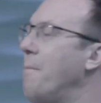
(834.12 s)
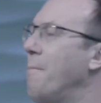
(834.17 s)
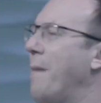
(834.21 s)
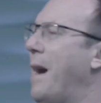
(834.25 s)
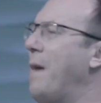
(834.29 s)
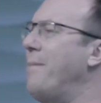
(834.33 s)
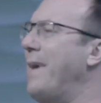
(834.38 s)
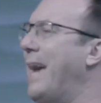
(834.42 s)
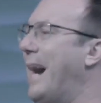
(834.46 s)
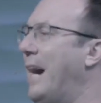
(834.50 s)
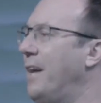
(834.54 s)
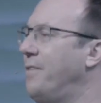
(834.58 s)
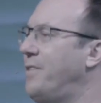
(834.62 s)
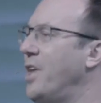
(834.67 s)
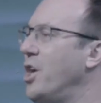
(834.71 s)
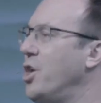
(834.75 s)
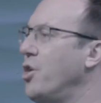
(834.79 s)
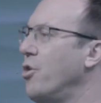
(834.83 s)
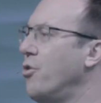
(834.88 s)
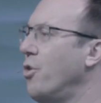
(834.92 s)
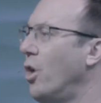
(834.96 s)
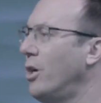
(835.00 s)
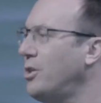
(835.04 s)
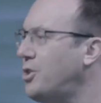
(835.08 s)
may be out there.
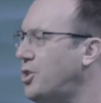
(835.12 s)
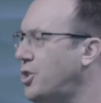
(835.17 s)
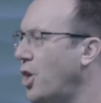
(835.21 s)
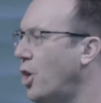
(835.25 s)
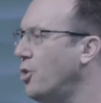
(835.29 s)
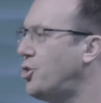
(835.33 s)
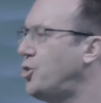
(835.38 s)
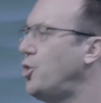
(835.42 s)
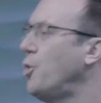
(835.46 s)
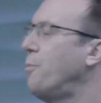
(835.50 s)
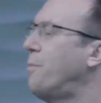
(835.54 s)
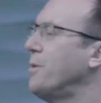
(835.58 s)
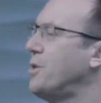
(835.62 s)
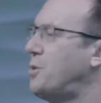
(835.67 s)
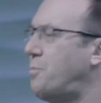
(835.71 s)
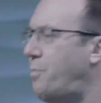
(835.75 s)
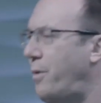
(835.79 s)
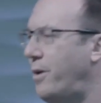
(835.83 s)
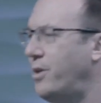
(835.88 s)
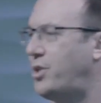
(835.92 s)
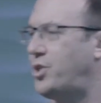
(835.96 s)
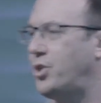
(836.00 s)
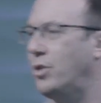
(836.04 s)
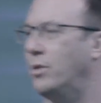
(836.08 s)
You're not so super
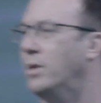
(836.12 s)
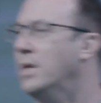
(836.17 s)
spiritual